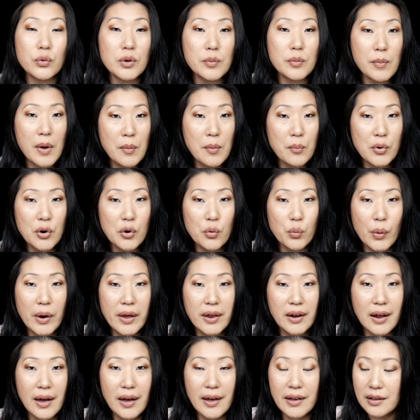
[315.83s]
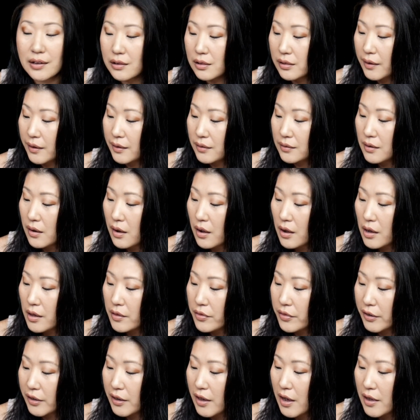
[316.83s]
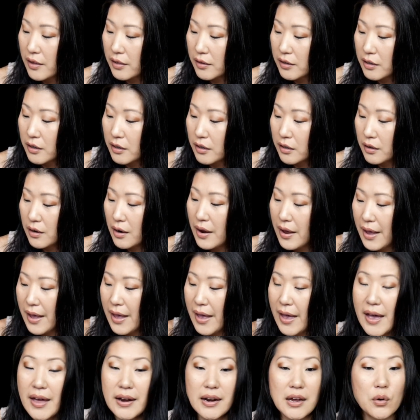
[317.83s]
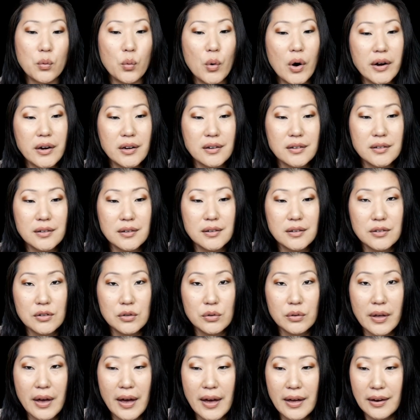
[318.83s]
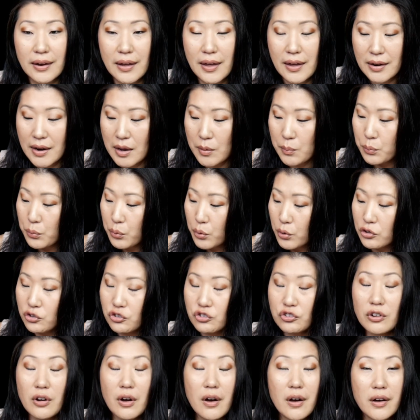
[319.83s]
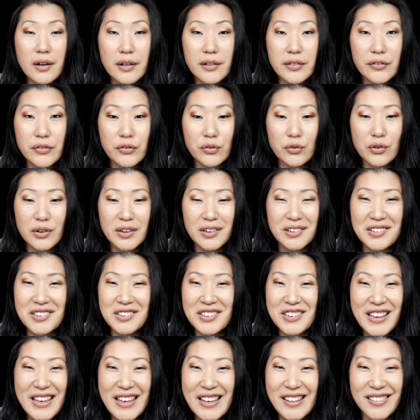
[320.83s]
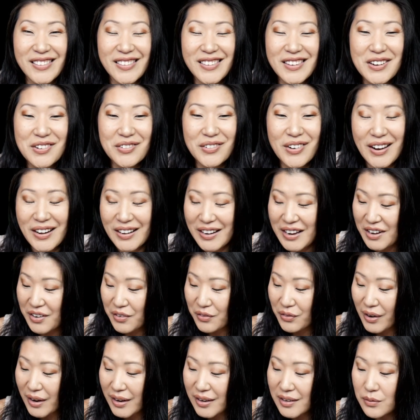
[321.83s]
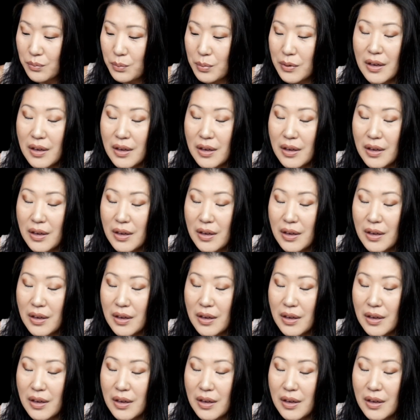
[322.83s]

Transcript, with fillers: Remember when I clicked on the color and I wanted to do that and I push on the screen, you can't see it right now, right?